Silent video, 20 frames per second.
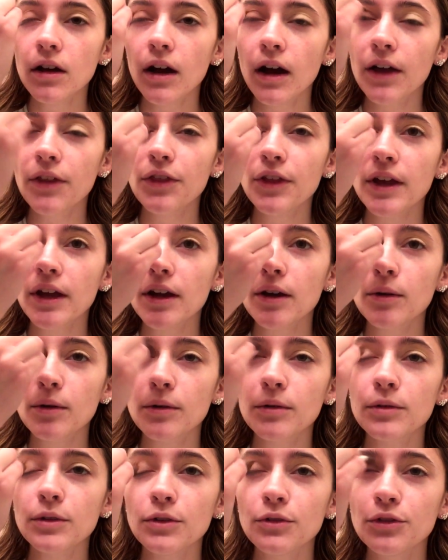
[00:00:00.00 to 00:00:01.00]
I think
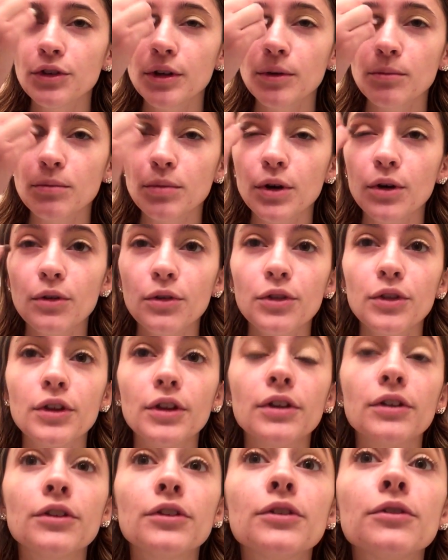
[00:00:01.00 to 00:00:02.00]
using both
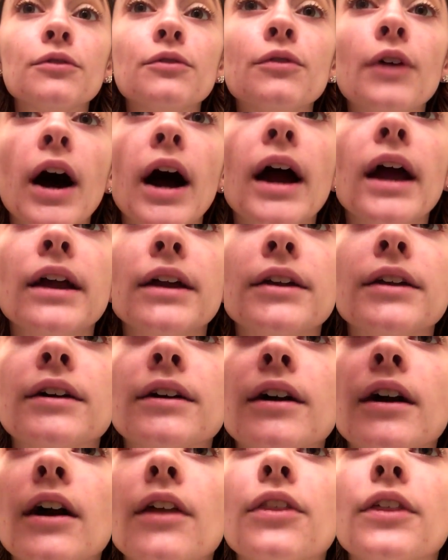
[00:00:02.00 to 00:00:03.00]
is fine.
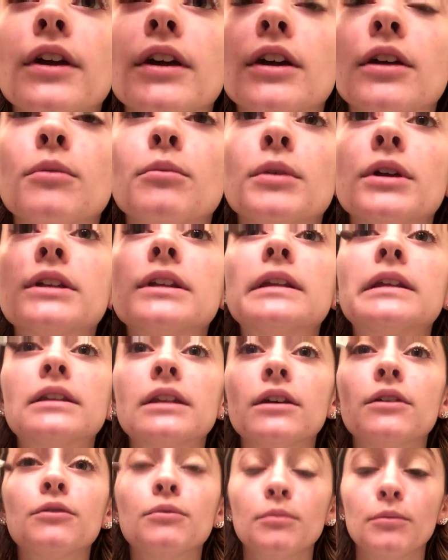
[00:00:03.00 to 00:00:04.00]
I think it mixes
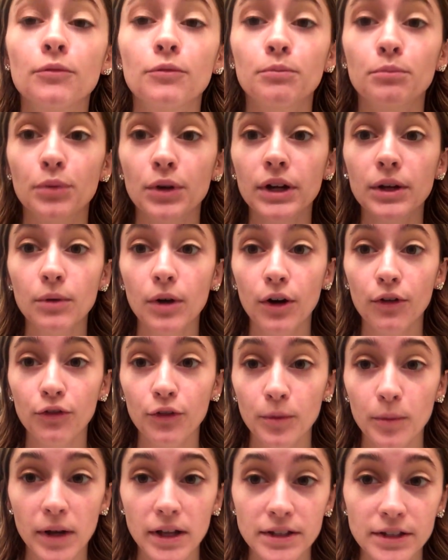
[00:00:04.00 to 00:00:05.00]
it pretty well
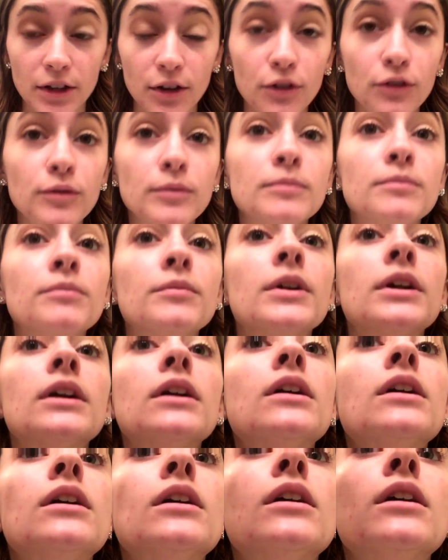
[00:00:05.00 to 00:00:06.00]
for myself.
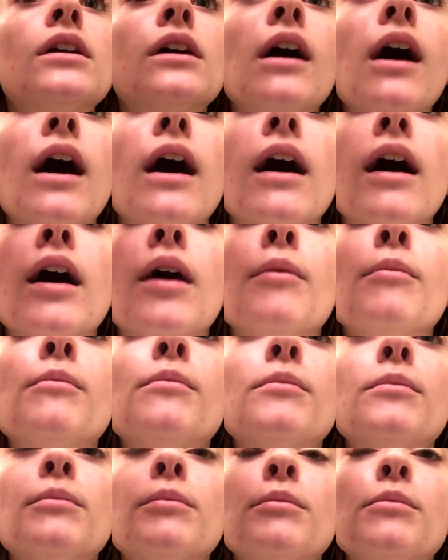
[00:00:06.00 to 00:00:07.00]

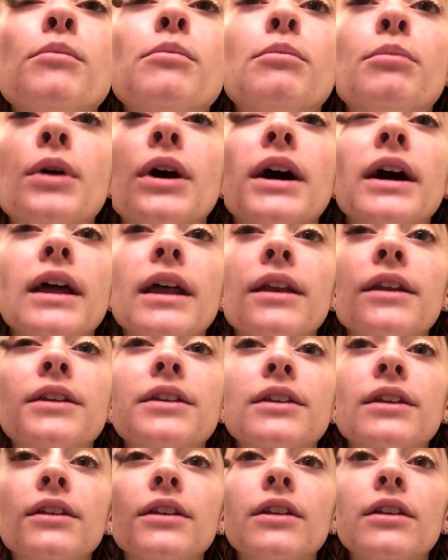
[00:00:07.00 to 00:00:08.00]

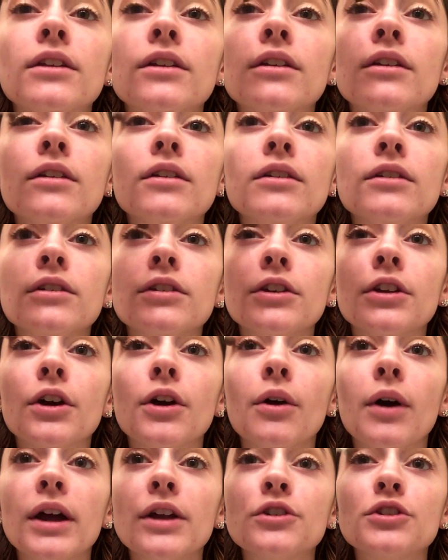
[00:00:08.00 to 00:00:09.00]
But, you
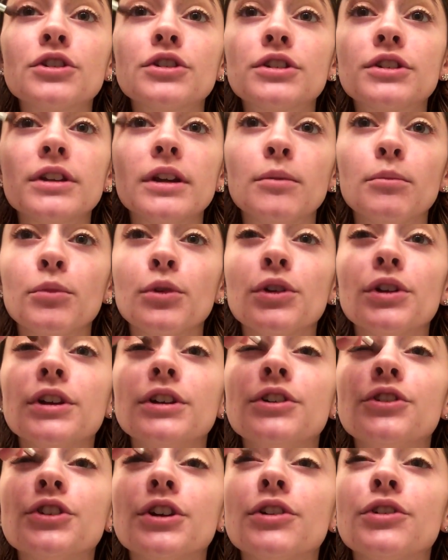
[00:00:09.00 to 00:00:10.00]
know, I just am
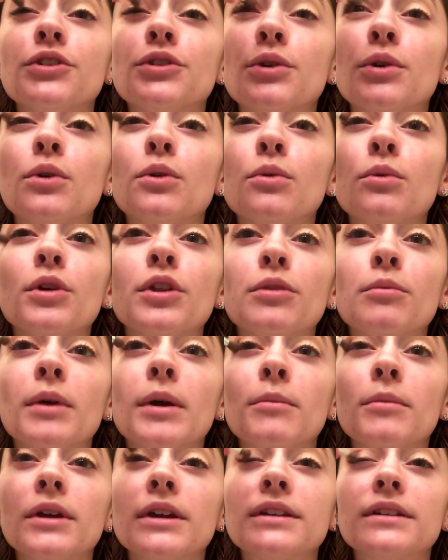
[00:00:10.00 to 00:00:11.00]
really gentle with
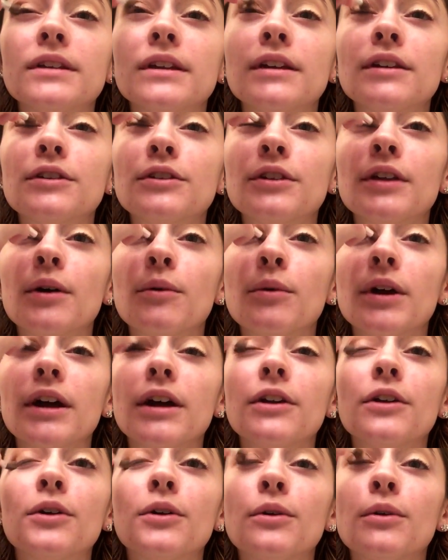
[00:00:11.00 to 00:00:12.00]
my mixing, so that way
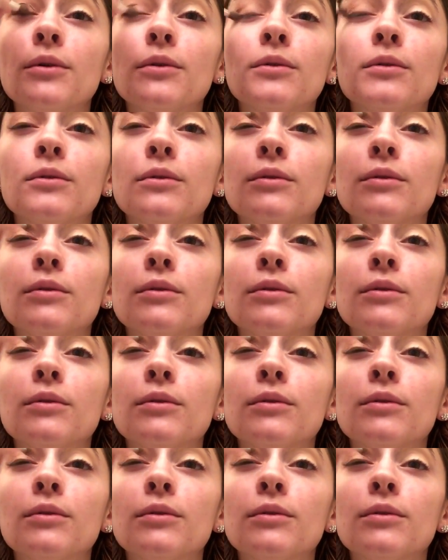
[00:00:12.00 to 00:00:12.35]
I don't